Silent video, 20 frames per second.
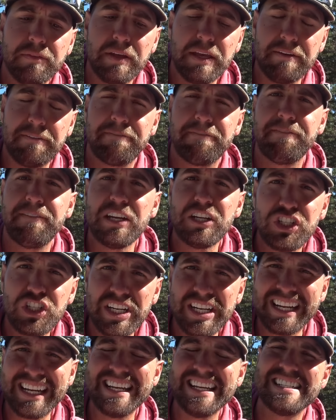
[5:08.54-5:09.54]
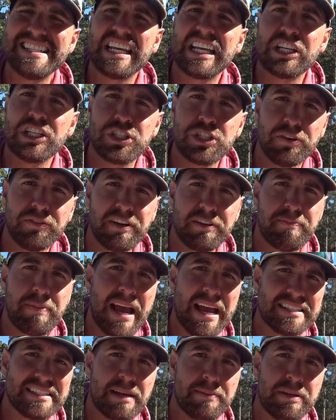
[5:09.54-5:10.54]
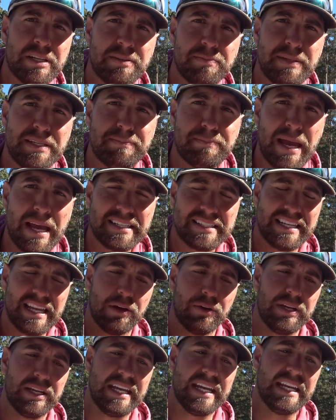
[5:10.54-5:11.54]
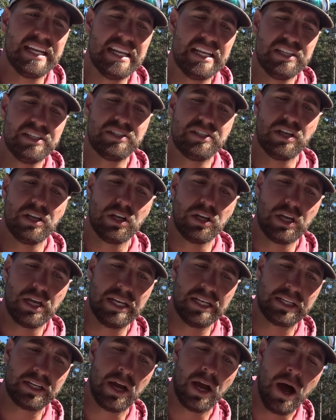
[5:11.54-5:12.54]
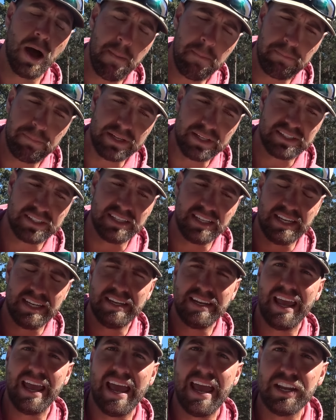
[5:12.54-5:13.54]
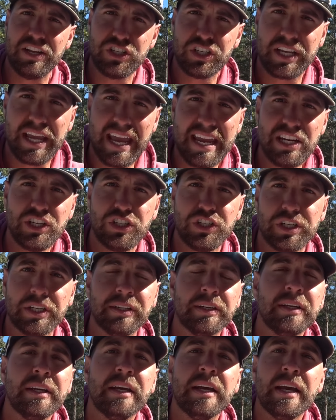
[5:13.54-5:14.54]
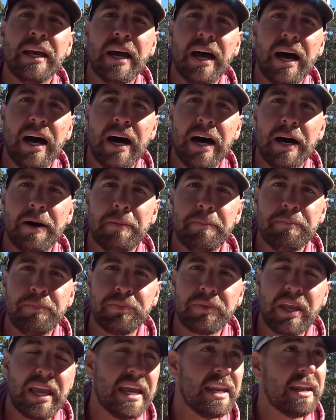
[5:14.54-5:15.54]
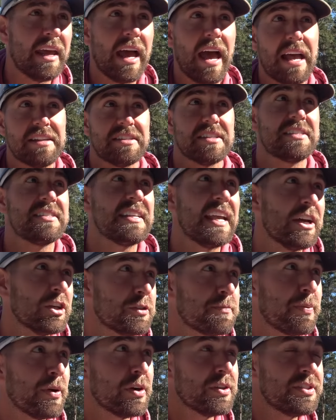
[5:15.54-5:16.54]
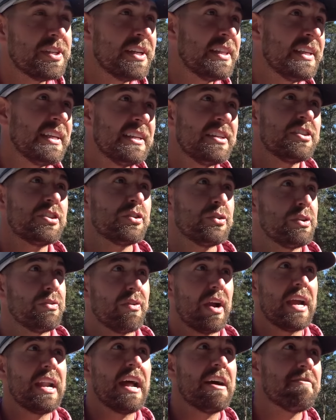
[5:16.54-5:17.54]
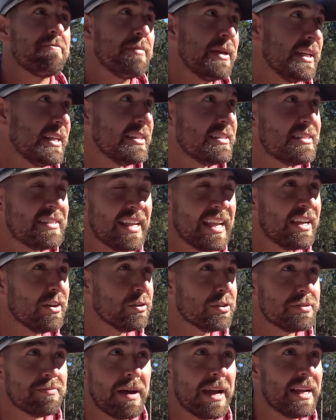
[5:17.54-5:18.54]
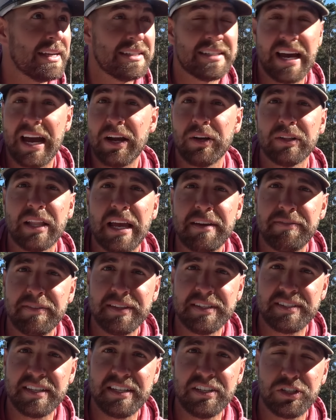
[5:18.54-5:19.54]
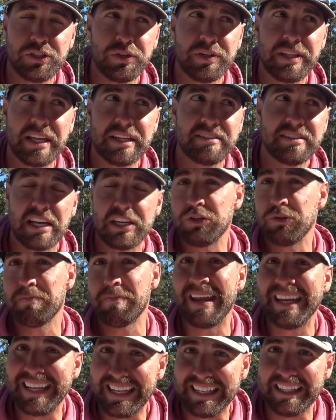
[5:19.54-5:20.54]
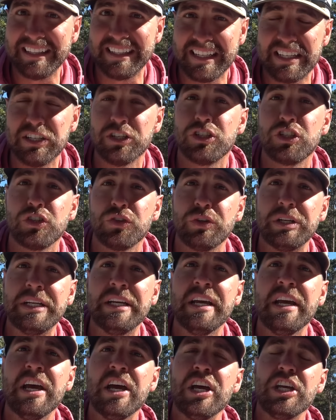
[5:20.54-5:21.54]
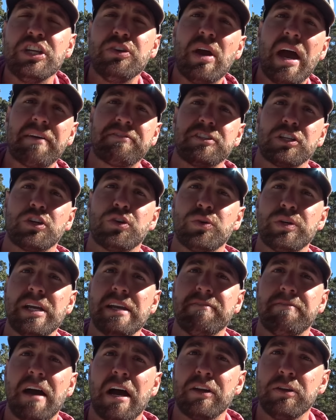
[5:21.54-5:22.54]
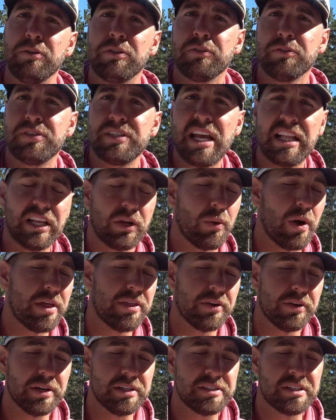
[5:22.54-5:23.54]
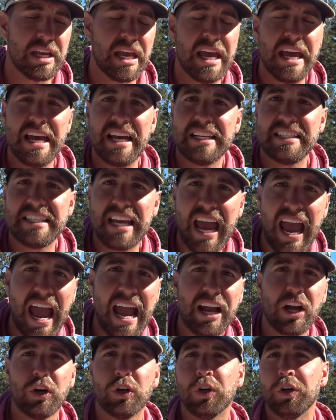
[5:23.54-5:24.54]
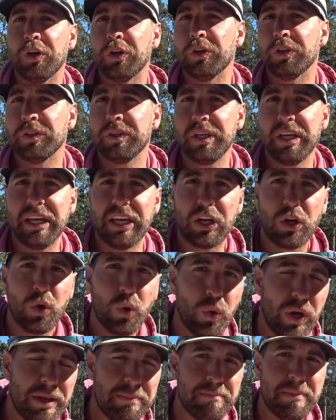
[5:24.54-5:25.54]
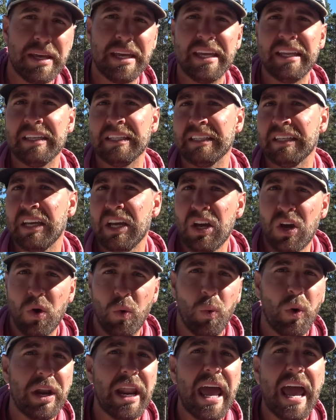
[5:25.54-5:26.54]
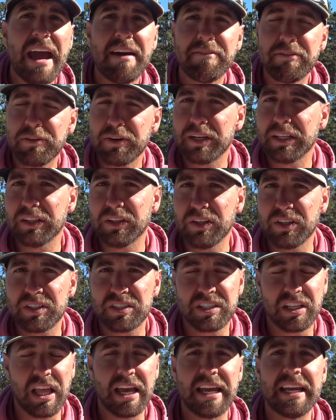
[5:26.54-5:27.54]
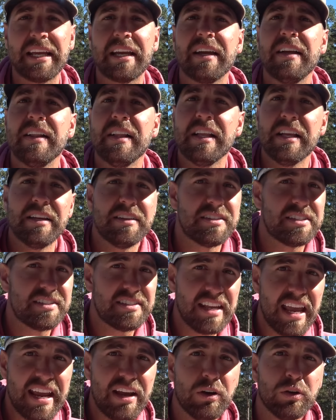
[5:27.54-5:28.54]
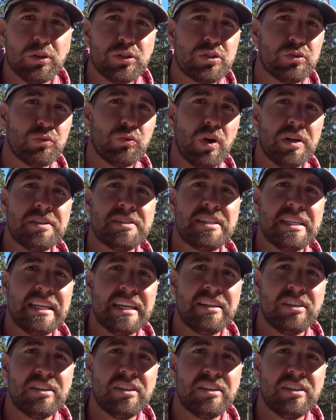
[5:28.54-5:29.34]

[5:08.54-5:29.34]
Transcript: If fishing is a conservative pastime meant to be passed down, it is encompassed in education. Um, and as a salesperson in the industry, right, I've been in sales my entire life in this industry. That's how you make it in the industry. You have to create value through selling, whether it's tackle, equipment, whatever it looks like, sales runs the